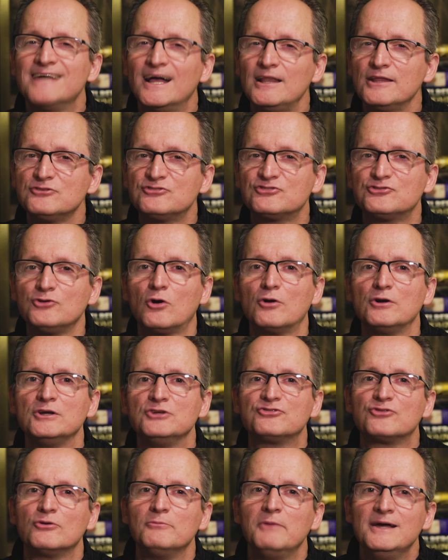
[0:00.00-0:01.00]
telling
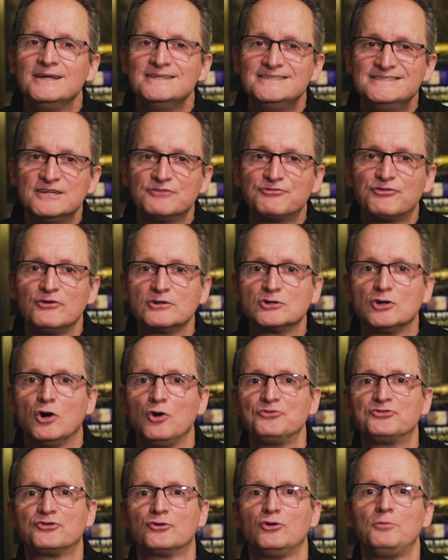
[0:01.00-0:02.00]
stories from different
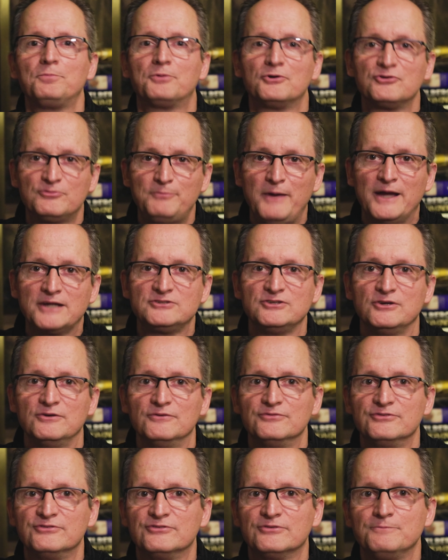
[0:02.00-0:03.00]
cultural
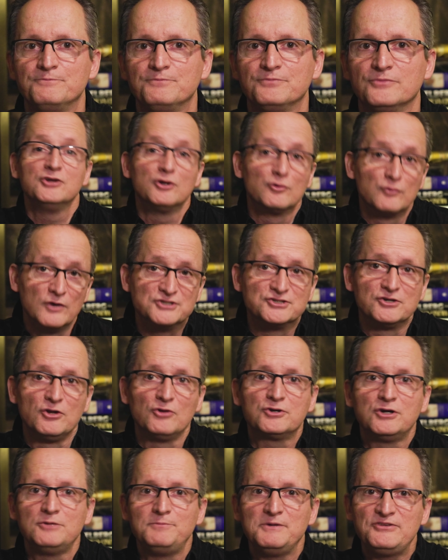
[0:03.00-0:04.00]
perspectives. The
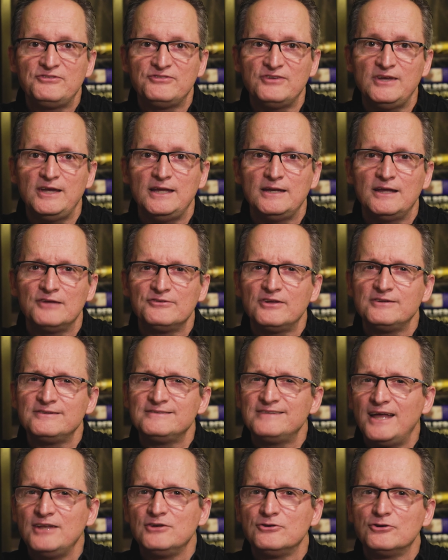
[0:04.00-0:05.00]
original could be seen as a
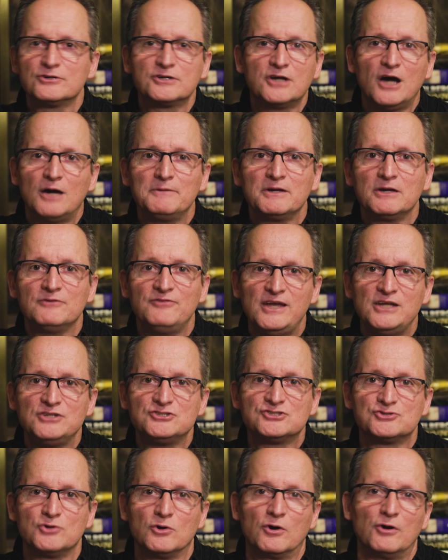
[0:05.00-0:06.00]
tender
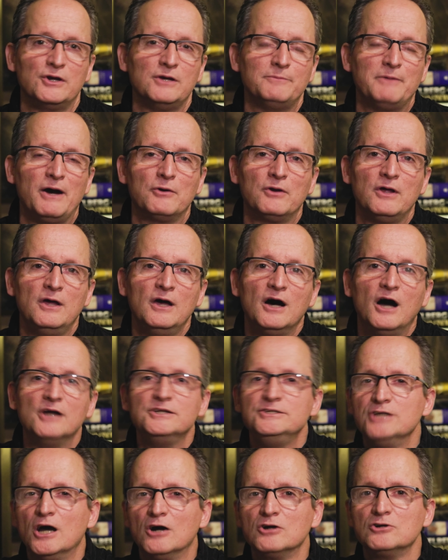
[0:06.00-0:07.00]
coming-of-age story about
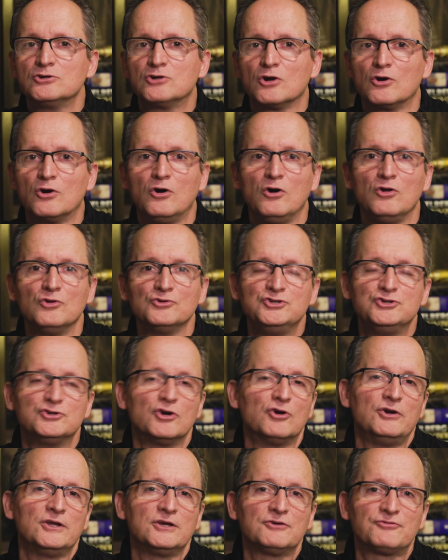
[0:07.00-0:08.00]
a young girl
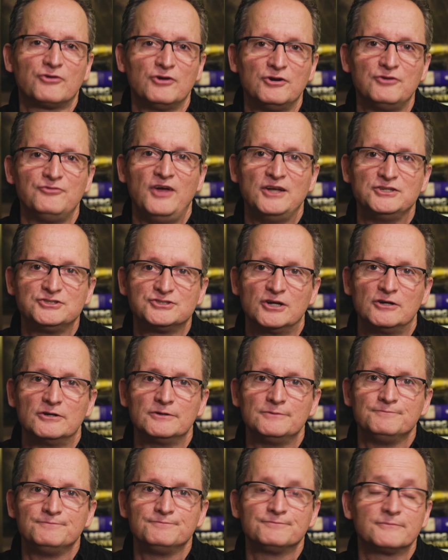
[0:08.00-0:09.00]
yearning for
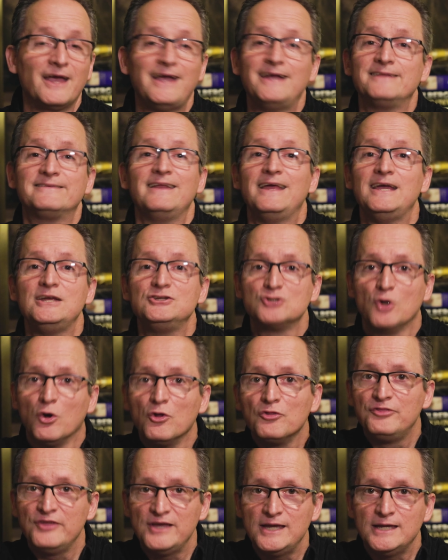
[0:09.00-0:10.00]
adventure. It's an
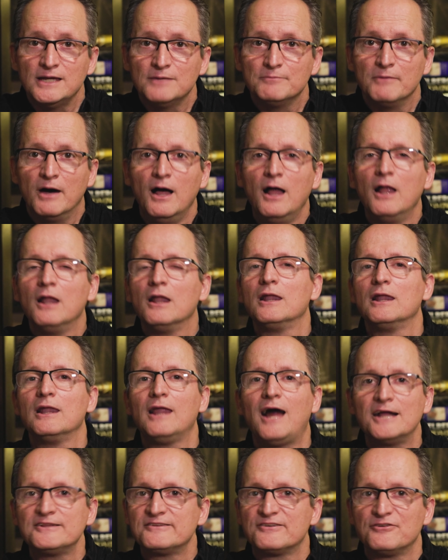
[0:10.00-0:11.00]
age-old theme.
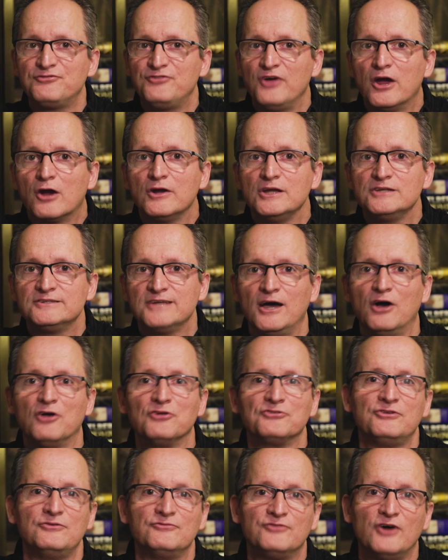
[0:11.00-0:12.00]
Lots of fairy
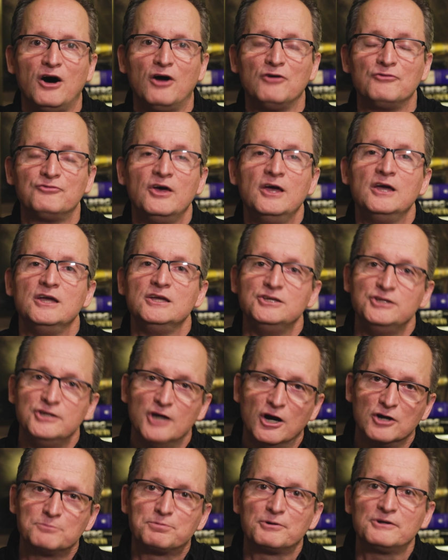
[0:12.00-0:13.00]
tales involve
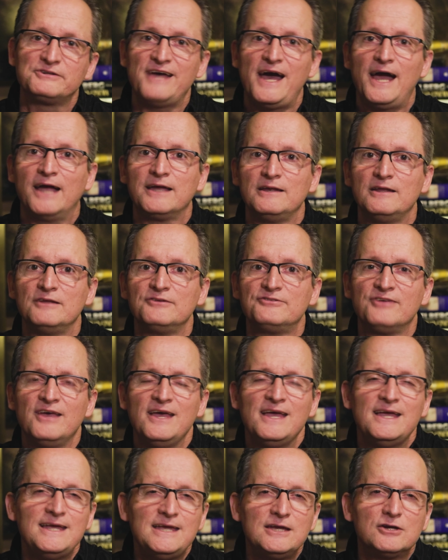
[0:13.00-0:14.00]
young protagonists
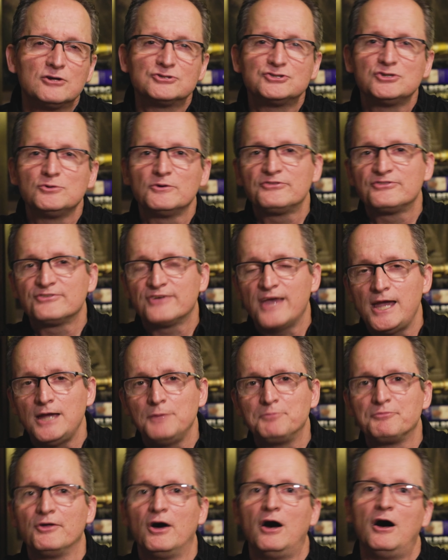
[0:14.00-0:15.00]
eager to
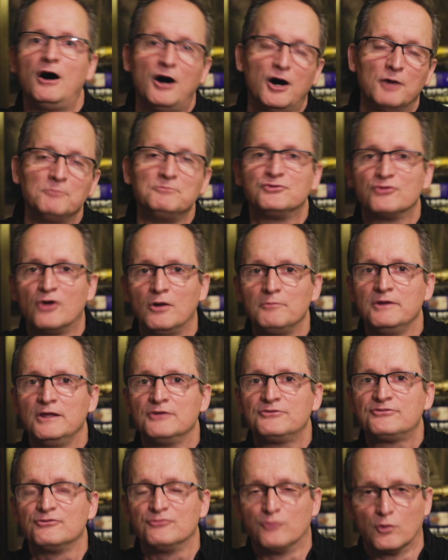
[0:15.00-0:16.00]
escape the
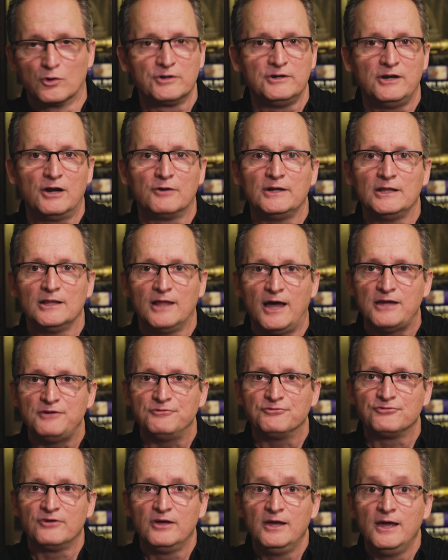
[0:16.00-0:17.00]
humdrumness of ordinary
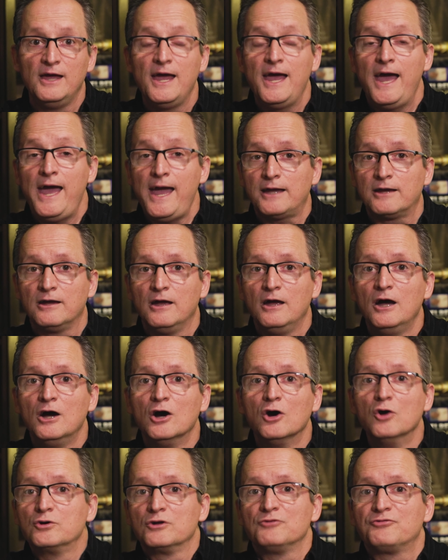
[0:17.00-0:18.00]
life. Heck,
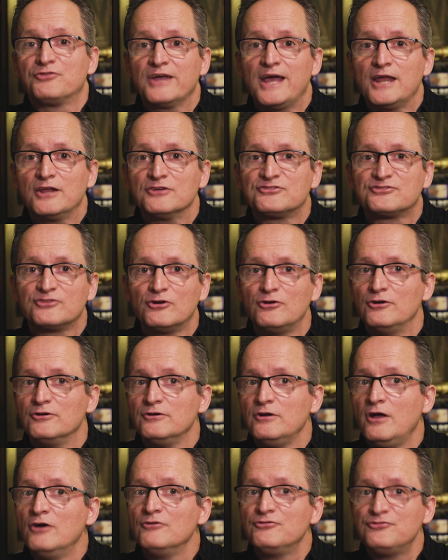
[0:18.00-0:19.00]
who can forget a
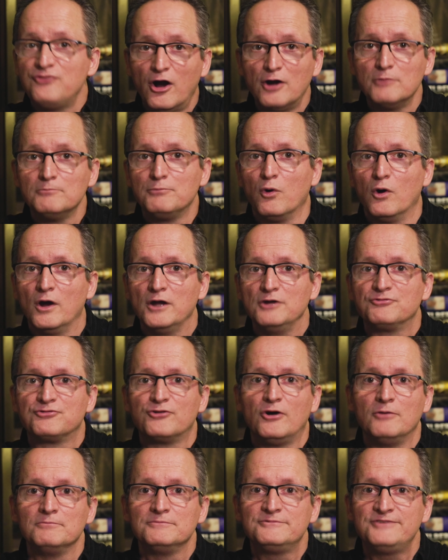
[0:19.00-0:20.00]
certain farm boy
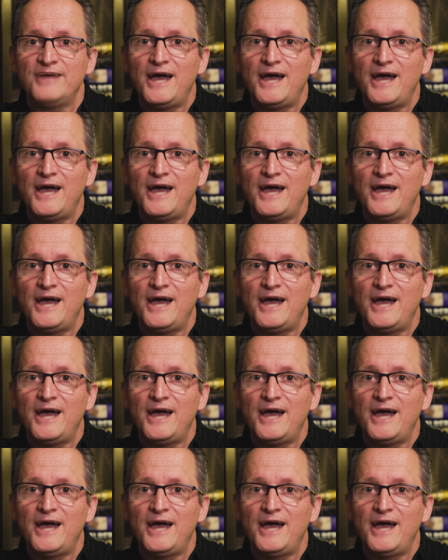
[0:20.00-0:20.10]
from